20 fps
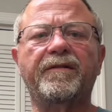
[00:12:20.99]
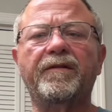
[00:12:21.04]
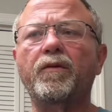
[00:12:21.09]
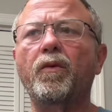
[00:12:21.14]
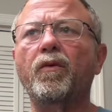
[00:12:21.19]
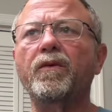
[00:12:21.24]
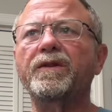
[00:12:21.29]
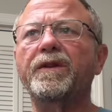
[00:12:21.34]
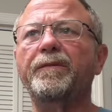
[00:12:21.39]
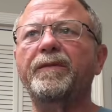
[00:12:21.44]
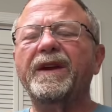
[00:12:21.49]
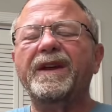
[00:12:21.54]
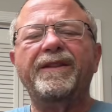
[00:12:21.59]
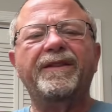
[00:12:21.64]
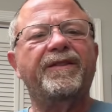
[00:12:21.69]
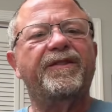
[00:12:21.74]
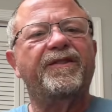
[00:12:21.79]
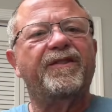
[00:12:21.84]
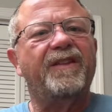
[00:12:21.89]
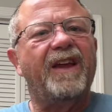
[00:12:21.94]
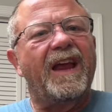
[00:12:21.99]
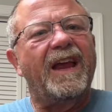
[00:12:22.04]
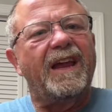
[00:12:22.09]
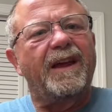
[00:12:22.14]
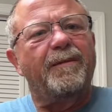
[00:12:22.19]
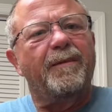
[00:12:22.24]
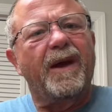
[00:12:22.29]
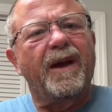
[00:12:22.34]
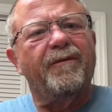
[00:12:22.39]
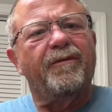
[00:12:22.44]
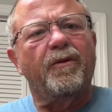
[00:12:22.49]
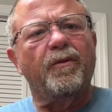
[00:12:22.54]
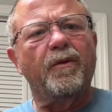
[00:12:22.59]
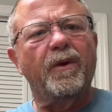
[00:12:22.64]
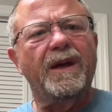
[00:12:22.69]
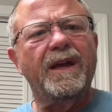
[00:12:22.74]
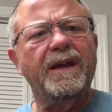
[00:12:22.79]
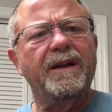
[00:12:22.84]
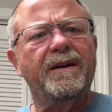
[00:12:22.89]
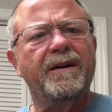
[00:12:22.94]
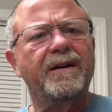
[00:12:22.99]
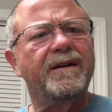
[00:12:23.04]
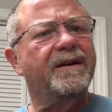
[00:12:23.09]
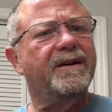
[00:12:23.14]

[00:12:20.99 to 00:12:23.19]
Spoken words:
going to be the same every week.